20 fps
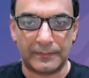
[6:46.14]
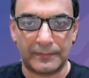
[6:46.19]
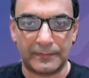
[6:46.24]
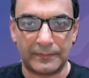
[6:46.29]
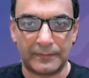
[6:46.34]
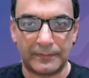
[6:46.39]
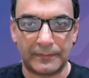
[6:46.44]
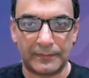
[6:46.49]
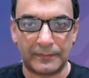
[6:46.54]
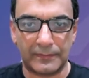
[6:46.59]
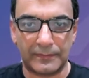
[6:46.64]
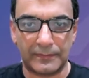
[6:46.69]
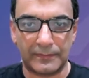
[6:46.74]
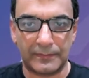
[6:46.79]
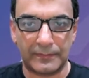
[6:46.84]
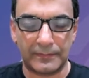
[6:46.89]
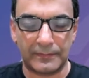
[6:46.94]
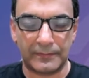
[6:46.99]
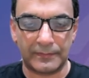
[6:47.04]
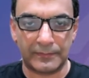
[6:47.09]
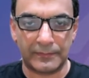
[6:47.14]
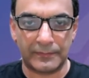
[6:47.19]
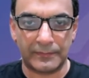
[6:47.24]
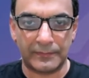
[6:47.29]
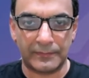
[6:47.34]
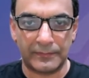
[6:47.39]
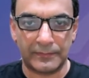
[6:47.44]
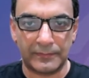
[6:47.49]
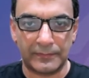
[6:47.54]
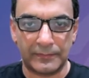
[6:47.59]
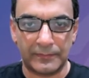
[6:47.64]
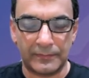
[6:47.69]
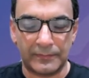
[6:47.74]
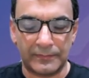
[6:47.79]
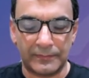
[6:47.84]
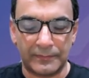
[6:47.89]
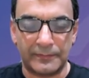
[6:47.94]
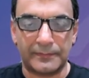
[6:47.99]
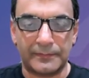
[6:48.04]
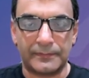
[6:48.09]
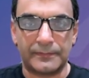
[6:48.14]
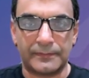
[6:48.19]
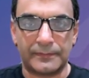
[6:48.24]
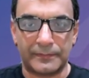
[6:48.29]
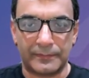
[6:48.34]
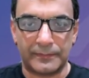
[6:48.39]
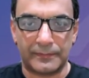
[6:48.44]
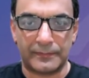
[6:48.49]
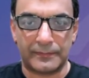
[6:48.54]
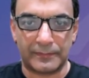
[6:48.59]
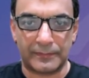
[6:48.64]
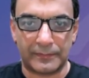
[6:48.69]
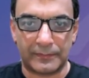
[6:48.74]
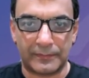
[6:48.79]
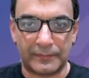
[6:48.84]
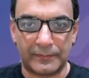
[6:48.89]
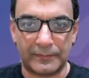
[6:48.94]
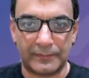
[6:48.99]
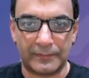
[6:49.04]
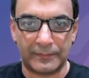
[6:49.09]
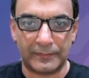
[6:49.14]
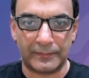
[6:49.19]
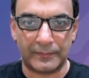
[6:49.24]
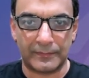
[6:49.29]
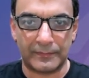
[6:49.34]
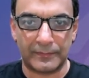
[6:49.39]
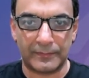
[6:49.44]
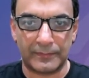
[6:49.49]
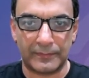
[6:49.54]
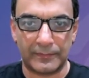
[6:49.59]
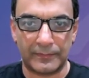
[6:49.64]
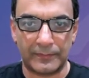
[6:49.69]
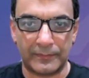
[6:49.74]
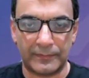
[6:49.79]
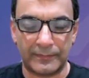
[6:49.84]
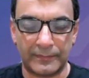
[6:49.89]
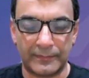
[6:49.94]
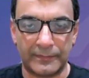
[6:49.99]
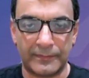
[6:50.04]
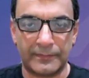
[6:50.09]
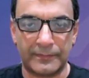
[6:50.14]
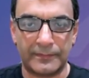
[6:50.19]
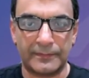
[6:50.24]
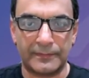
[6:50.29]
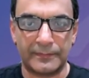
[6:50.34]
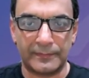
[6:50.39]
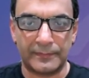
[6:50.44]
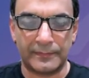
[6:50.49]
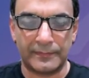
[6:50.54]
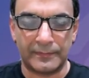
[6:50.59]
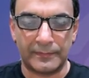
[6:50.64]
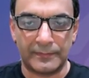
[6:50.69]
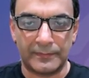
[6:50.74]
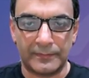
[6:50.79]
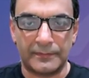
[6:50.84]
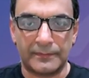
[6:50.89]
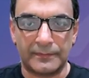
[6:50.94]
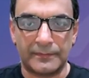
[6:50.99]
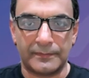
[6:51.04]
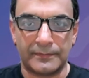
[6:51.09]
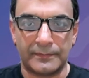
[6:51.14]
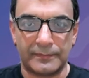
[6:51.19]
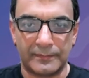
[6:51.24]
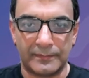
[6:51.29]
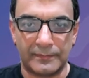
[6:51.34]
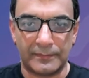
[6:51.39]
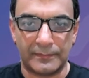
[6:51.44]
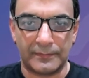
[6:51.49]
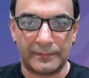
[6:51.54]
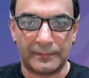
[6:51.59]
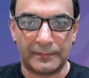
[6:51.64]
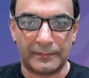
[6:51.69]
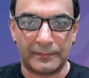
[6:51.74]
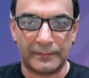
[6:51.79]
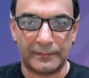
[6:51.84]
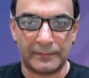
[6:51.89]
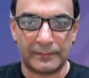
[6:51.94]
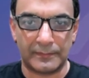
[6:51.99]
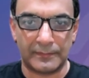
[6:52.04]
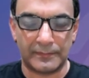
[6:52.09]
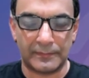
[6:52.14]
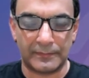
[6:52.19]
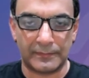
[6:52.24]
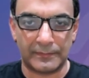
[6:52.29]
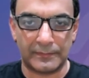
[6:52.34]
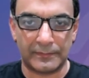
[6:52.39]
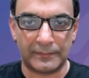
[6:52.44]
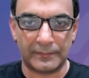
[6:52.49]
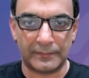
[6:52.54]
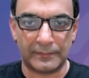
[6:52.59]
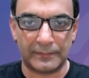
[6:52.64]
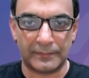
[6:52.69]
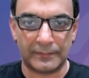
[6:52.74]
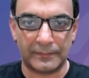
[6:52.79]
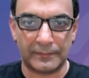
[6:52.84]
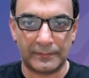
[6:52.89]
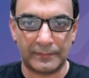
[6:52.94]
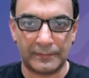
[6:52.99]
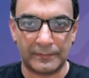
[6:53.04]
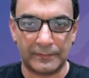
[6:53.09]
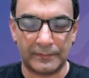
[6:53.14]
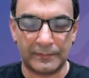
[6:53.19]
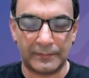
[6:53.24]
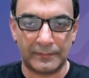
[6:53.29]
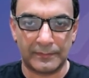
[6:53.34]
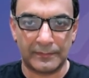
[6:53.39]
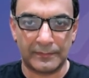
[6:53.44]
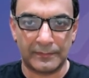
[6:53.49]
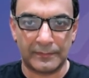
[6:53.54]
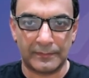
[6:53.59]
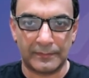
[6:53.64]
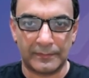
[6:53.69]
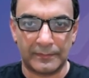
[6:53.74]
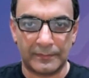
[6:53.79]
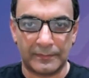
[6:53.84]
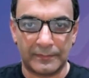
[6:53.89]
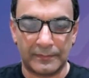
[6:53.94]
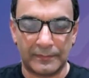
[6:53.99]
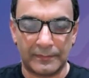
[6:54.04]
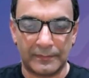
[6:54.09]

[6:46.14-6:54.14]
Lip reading: No words are spoken by the person on screen.